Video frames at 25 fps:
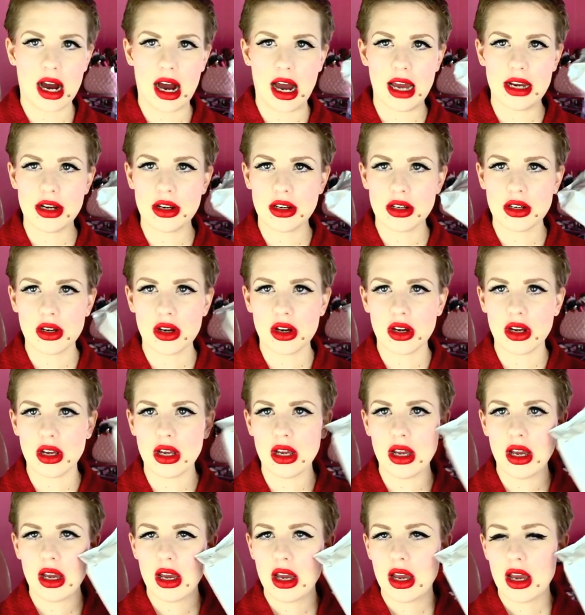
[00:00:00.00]
I don't
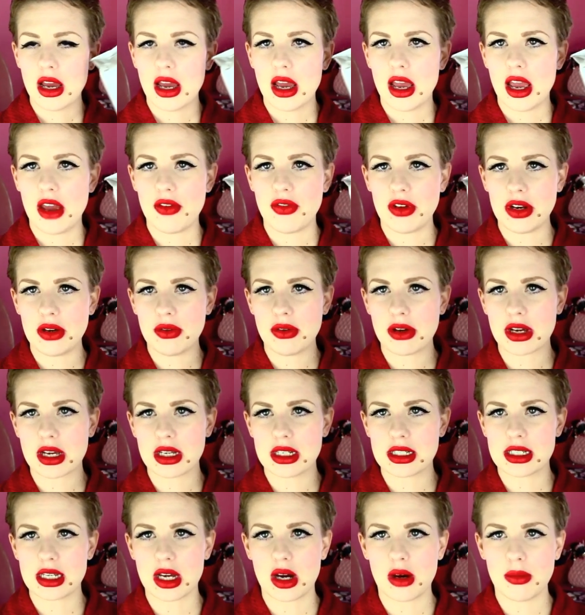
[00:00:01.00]
know if anyone
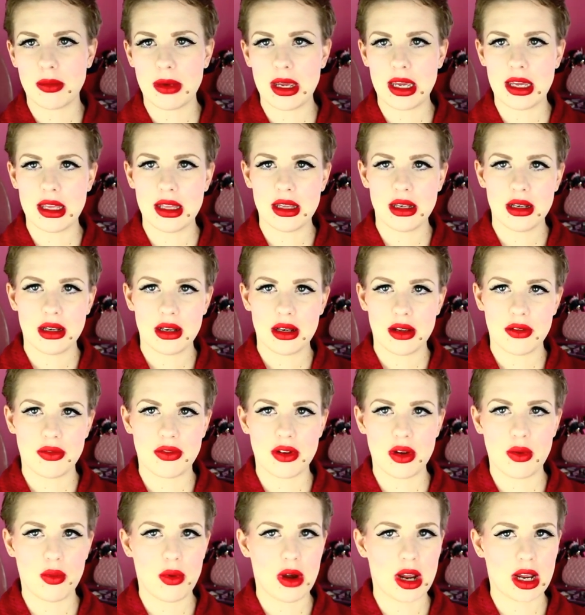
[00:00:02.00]
can tell me
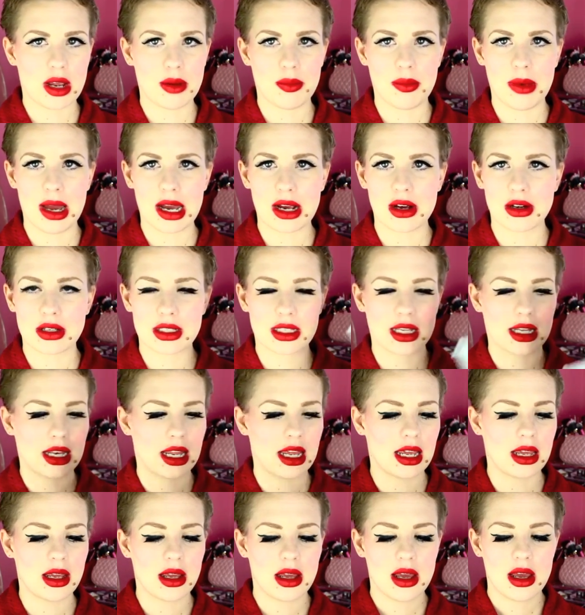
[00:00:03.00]
if you work at Mac or
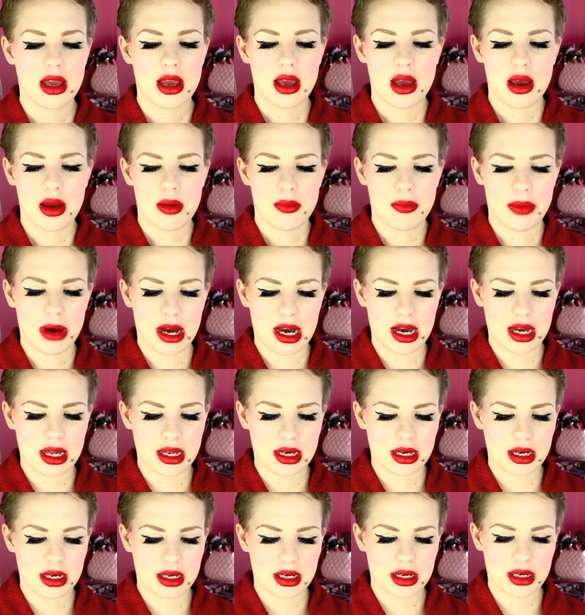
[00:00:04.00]
something,
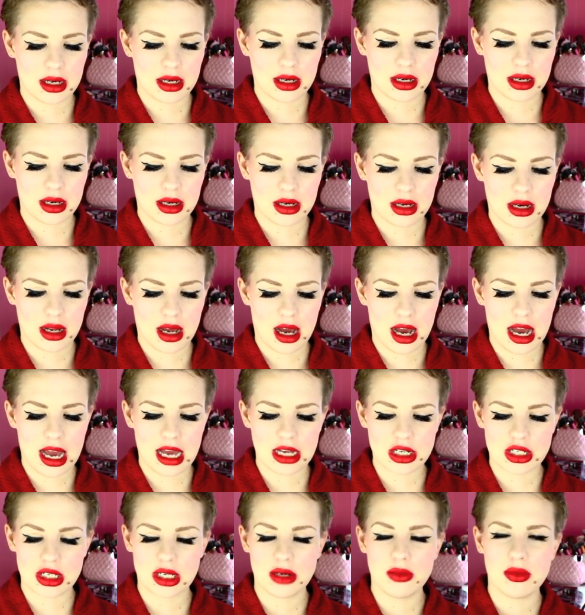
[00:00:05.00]
but
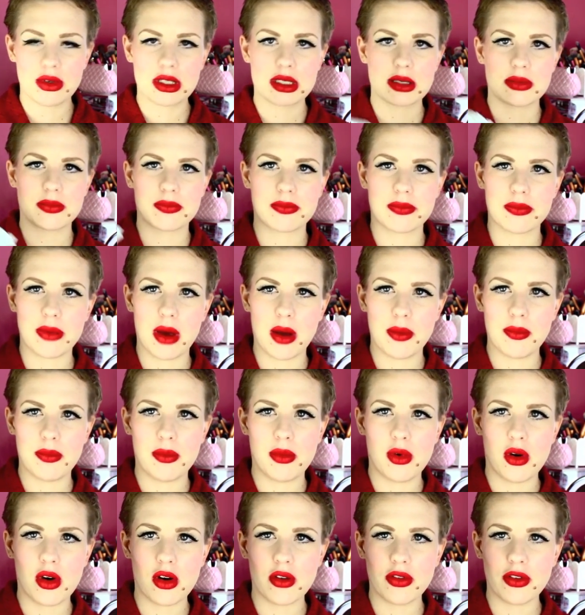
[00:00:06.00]
I actually I'm
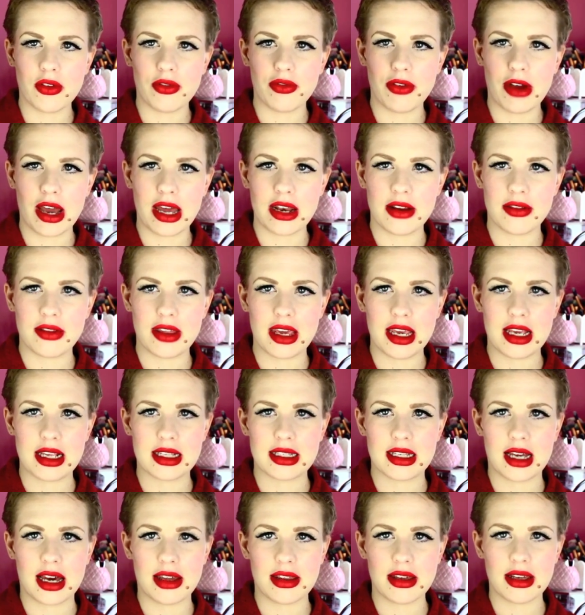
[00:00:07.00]
more of a fan of
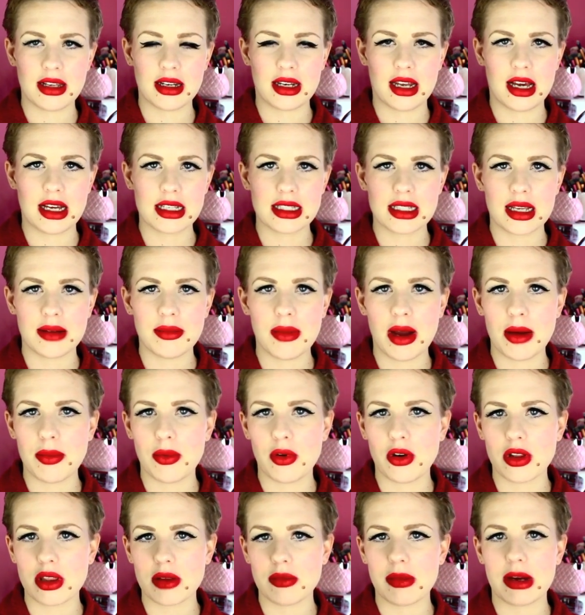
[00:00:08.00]
these. I think last time I
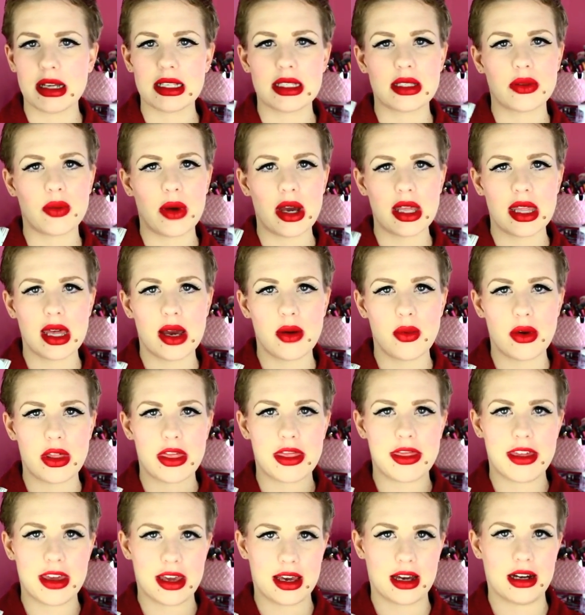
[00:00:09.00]
bought them, I swear they were
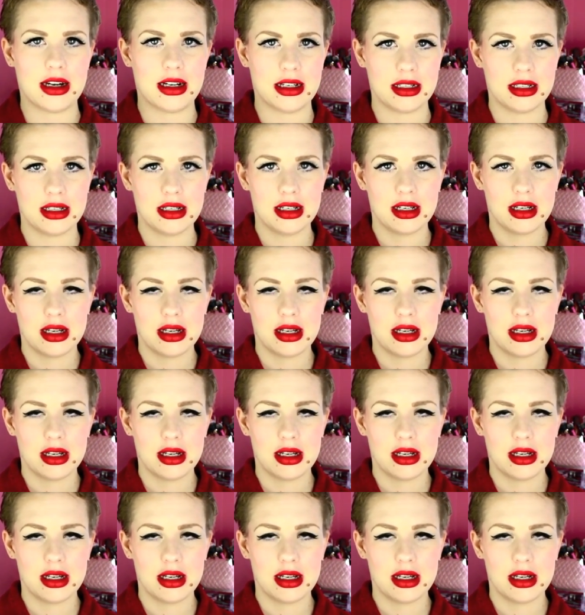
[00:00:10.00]
thicker.